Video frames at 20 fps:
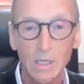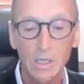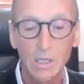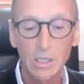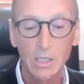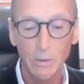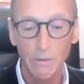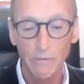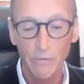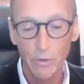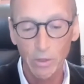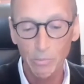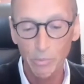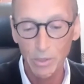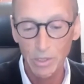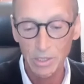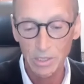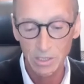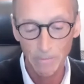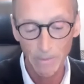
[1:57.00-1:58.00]
So we're very
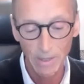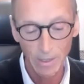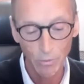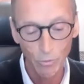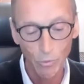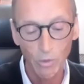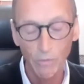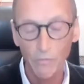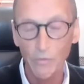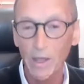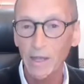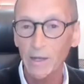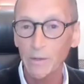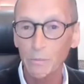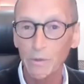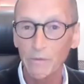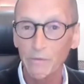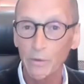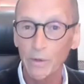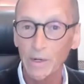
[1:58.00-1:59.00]
pleased about all of that. And
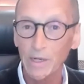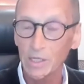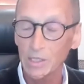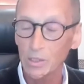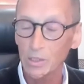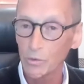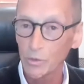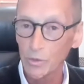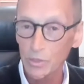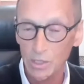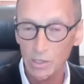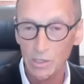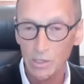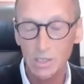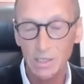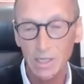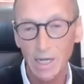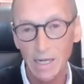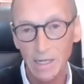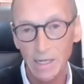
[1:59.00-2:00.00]
we've already also
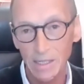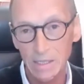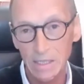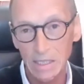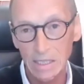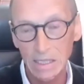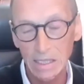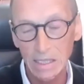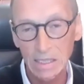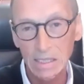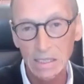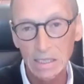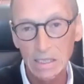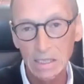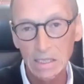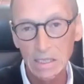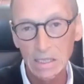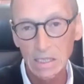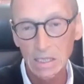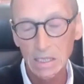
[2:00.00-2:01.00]
started a
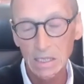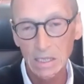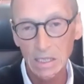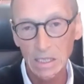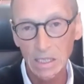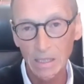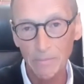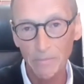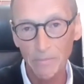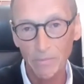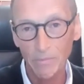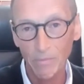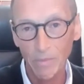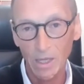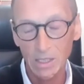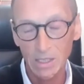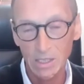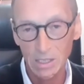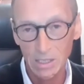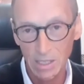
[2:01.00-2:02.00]

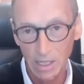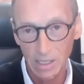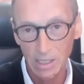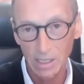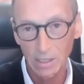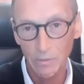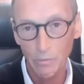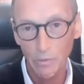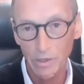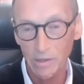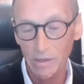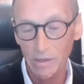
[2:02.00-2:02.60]
study with